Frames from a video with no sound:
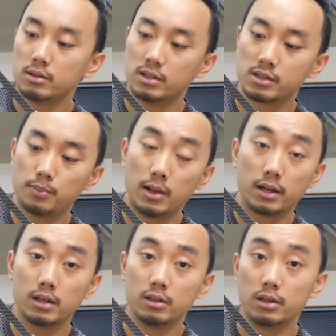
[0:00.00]
just
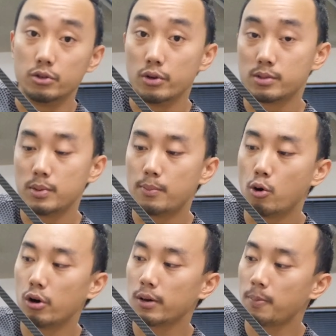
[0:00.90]
plugging the U S B
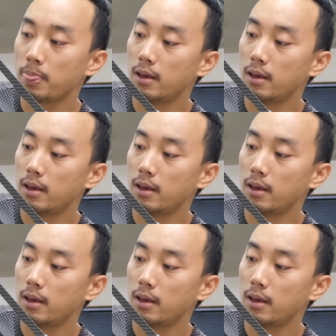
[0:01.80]
port.